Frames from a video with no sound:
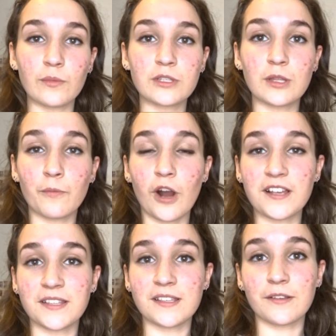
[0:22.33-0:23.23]
filmed the
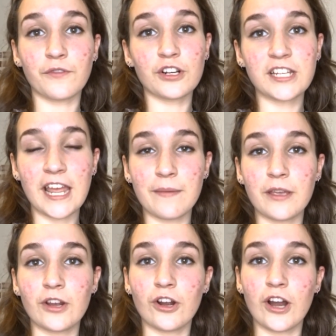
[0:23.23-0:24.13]
process of her
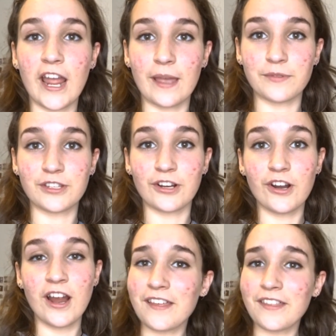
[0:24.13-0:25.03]
taming her
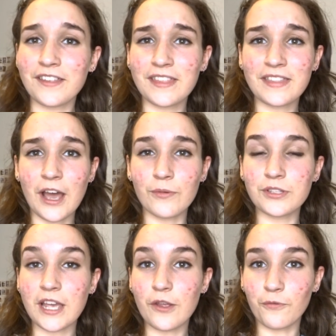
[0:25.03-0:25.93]
hamster and I thought that that
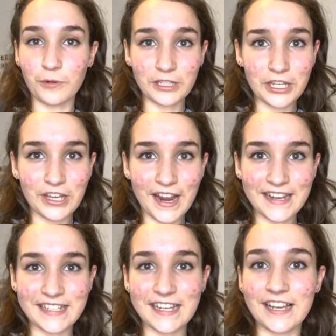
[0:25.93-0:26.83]
was a really good
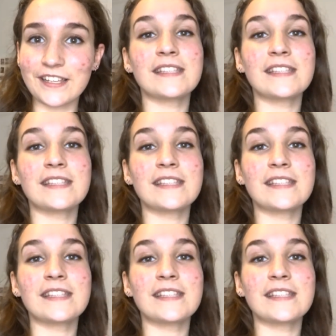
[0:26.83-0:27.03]
idea